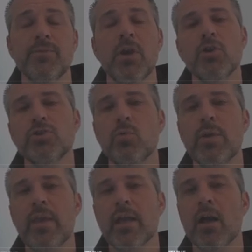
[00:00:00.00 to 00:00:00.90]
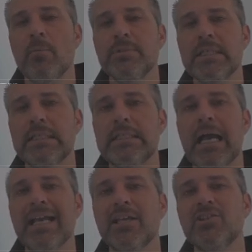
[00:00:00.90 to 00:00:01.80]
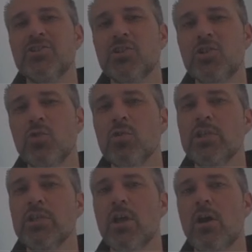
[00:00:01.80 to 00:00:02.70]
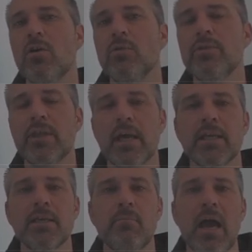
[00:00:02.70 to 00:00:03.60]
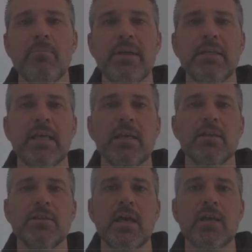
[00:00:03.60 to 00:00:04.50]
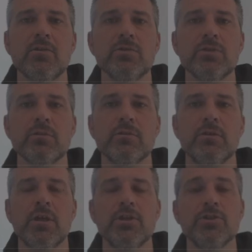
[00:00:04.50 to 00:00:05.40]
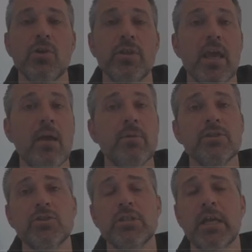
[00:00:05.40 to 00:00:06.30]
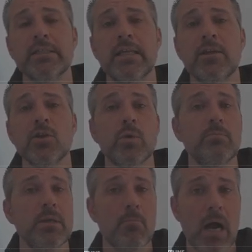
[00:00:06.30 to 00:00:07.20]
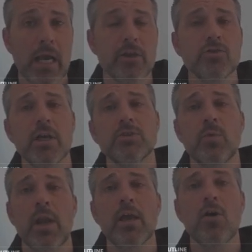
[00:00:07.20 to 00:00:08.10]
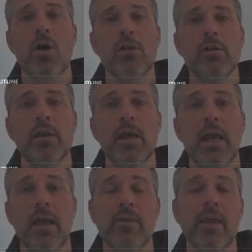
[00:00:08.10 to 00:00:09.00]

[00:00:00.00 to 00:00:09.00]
So when that comes in, I can securely know that I can map any data to that user. So the msg.sender would be my address when I call, and the